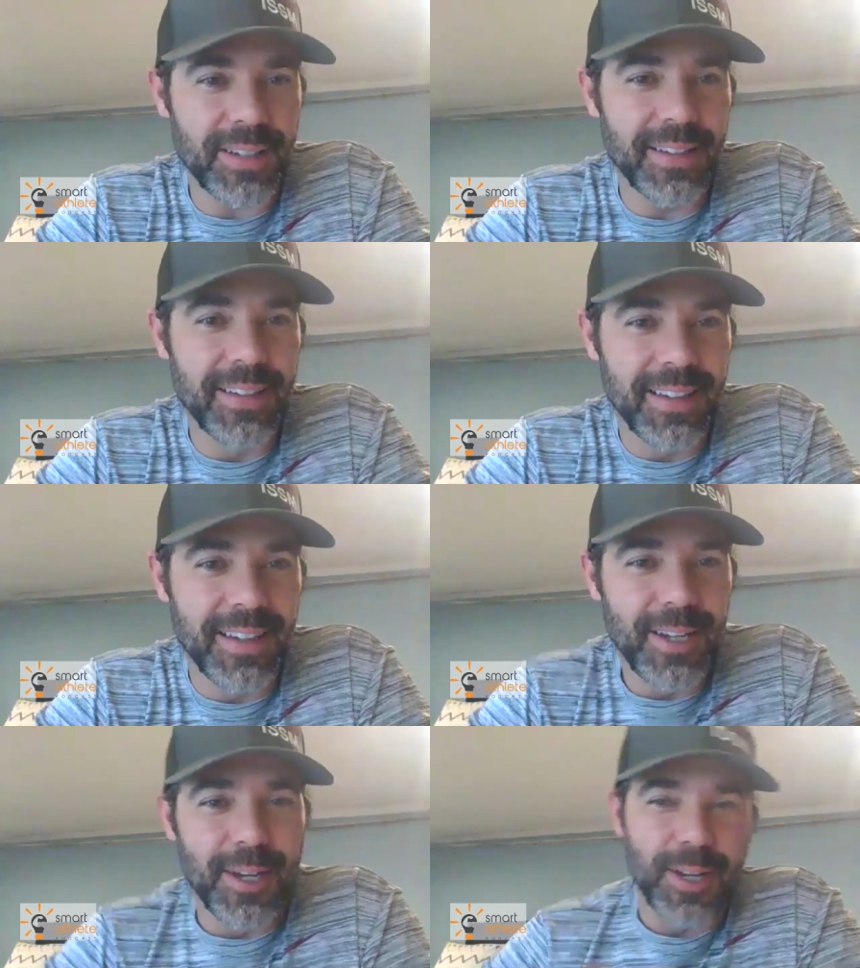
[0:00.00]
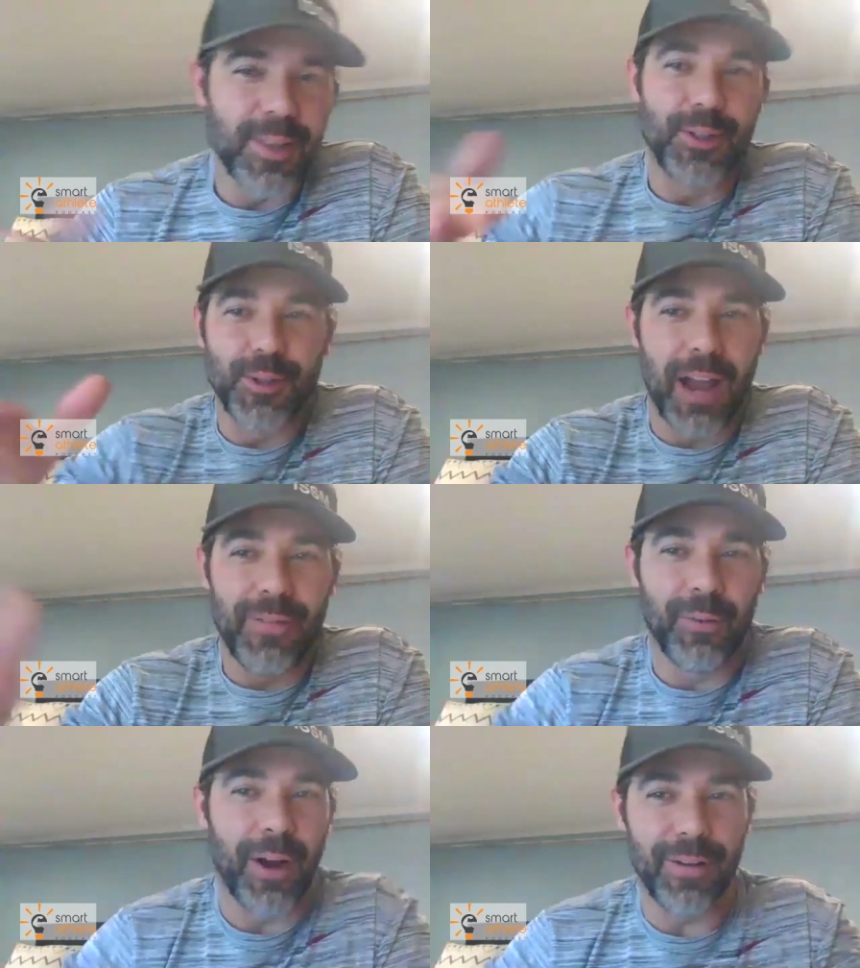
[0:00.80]
And the
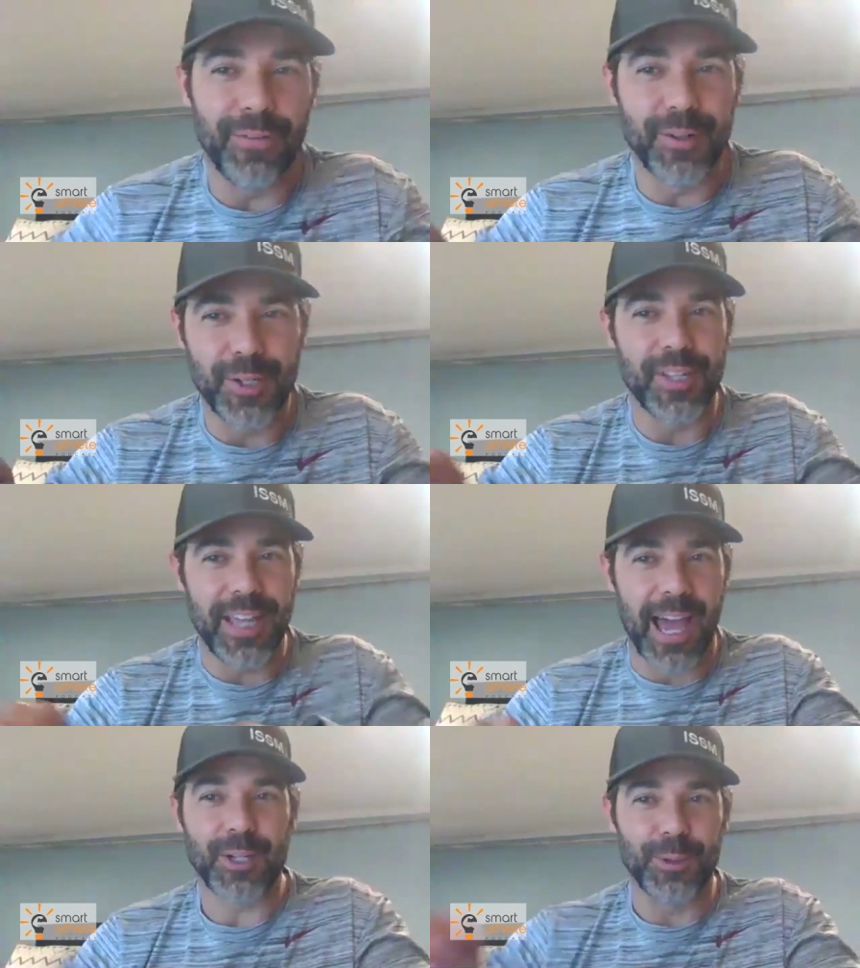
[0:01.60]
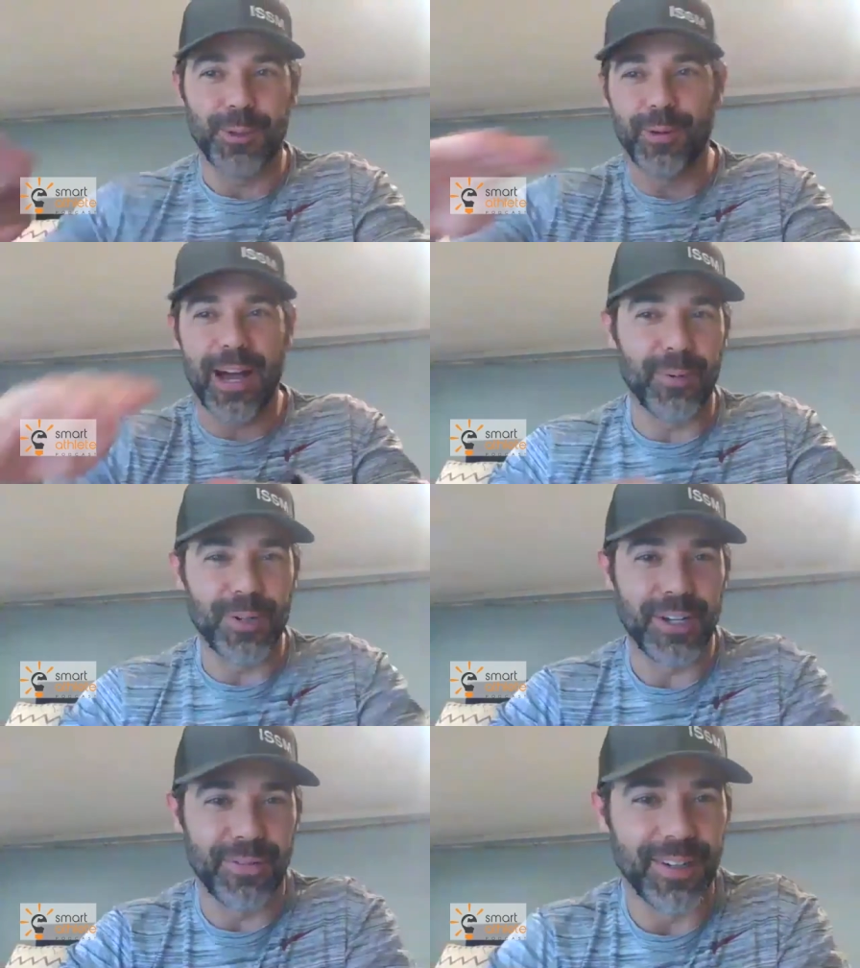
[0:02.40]
driving route versus the actual route were
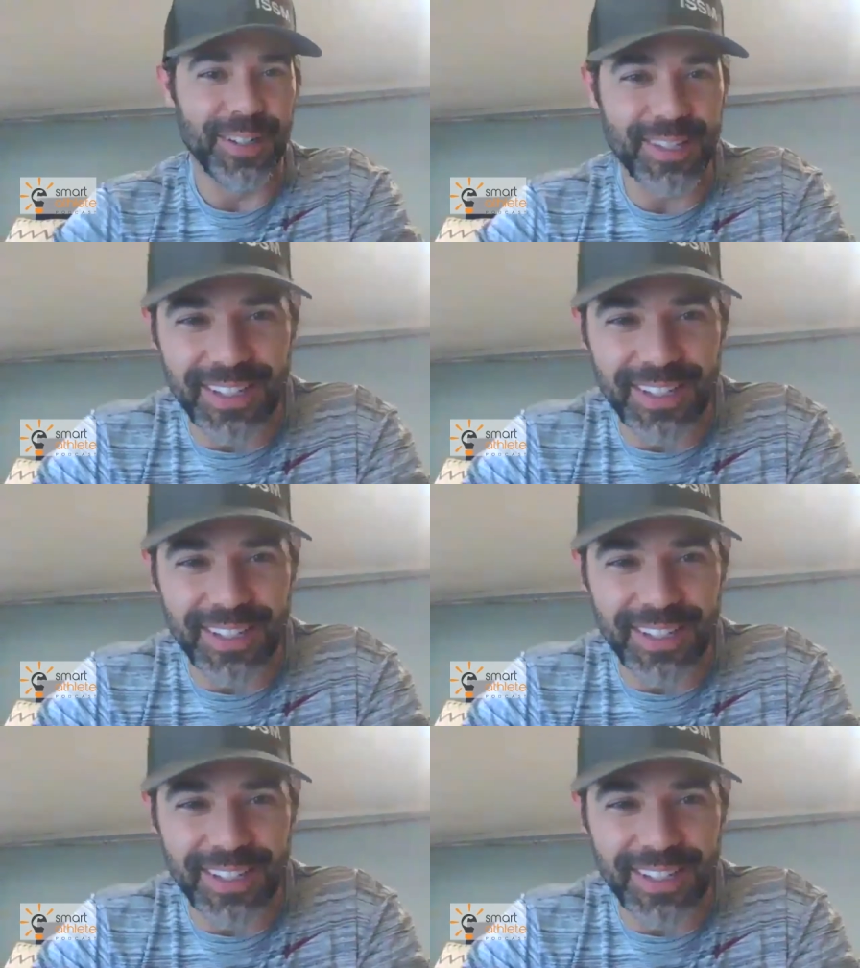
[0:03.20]
different.